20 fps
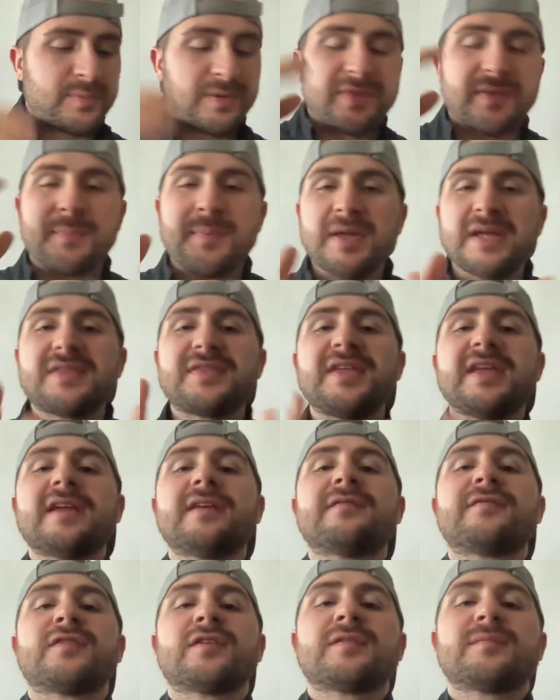the big
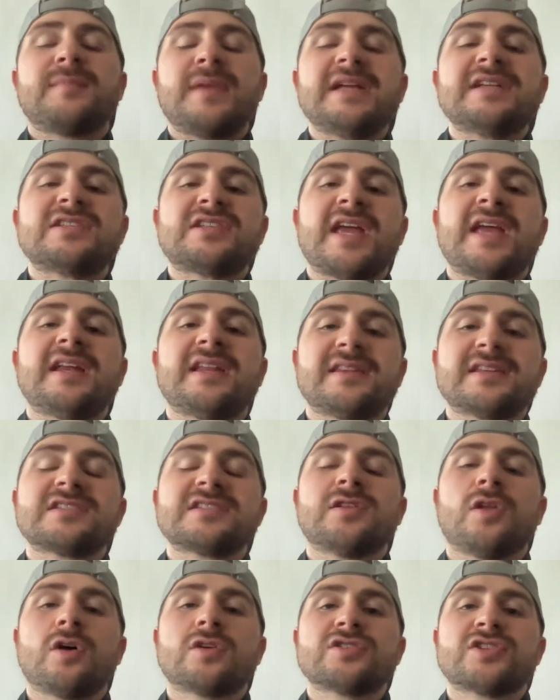thing for maintaining
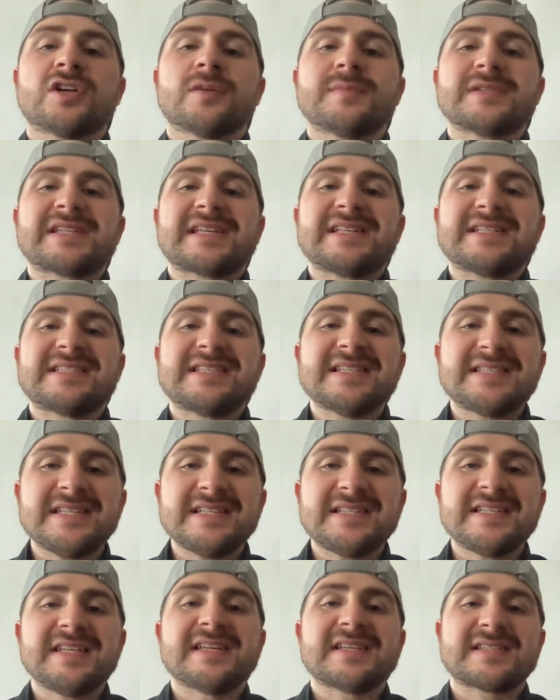this long term is
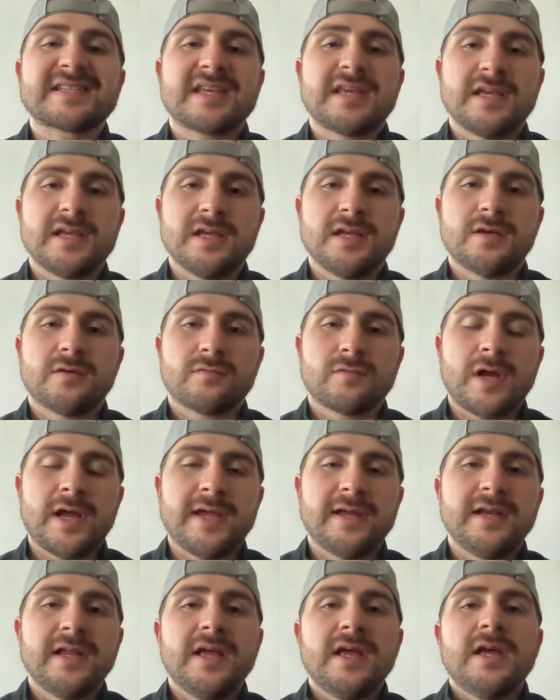consistency is key, right?